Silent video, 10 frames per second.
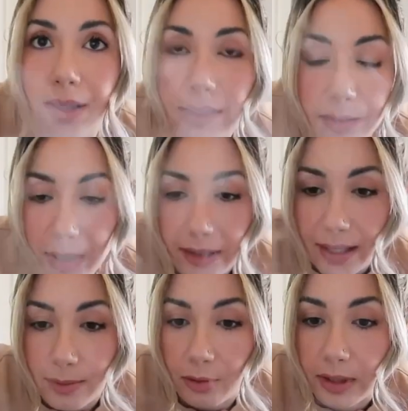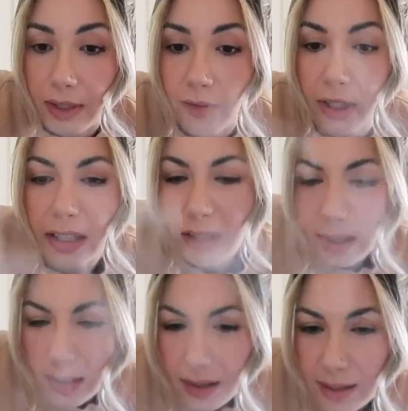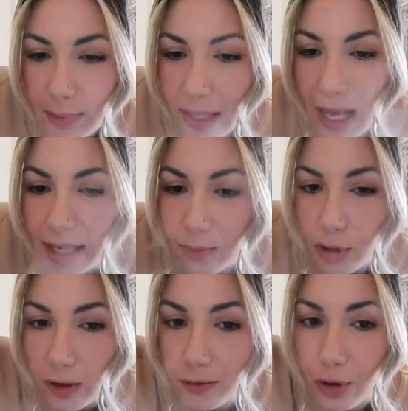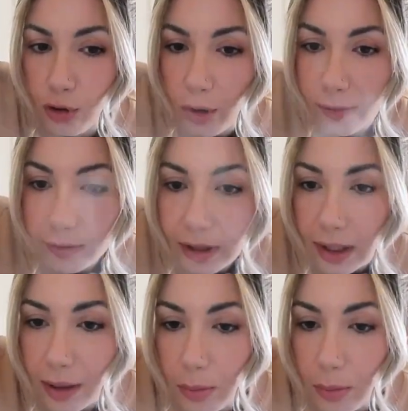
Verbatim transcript: smells absolutely divine it doesn't smell as much of truffle